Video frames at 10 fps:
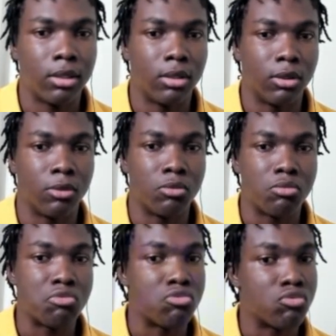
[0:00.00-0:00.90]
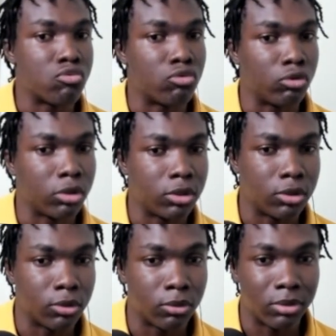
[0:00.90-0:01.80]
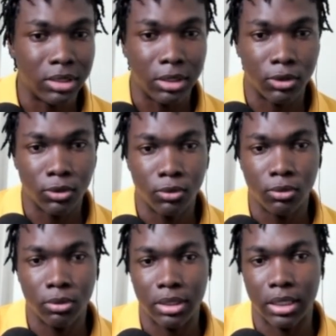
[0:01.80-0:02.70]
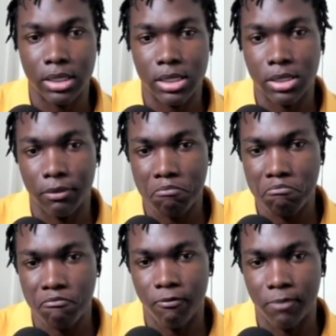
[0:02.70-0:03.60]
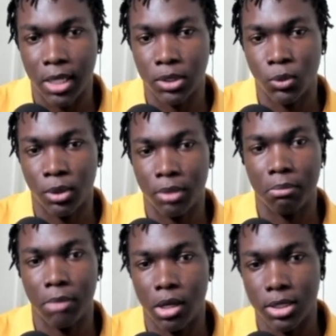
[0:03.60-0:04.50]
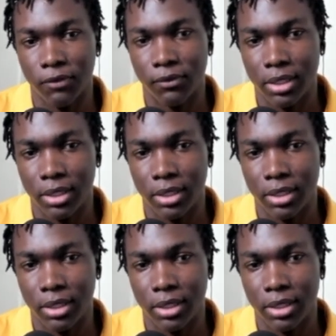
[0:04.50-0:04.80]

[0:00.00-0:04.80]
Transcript: Now, rook to d2 is dealt with because of the